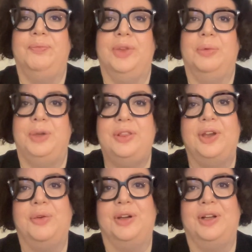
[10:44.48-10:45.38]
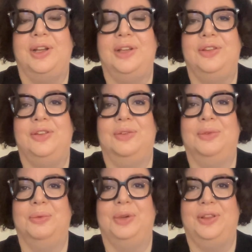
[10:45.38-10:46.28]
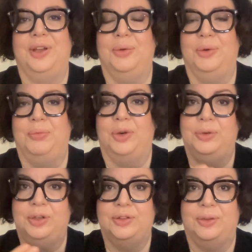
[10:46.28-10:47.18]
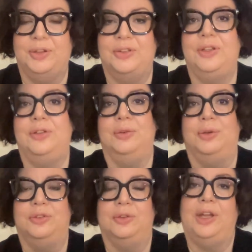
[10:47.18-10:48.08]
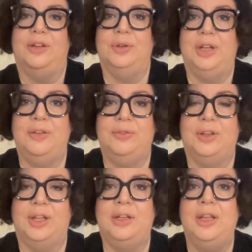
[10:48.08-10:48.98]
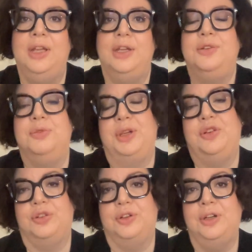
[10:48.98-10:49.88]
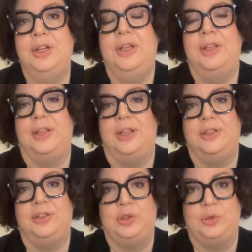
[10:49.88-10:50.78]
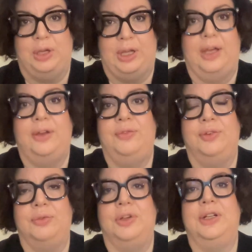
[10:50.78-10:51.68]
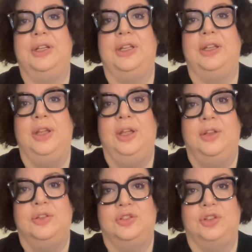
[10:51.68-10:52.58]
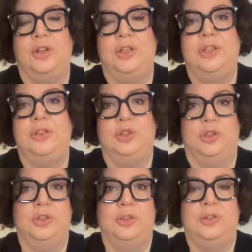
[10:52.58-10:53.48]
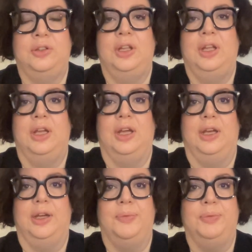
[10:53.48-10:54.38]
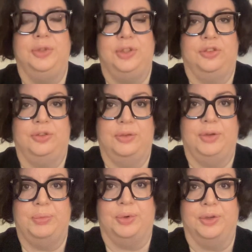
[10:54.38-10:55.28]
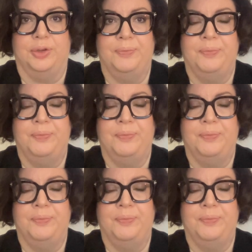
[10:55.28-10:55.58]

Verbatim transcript: with our clients, with our brokers, obviously, to also advocate for that, to make sure that you have a really solid, good condition report.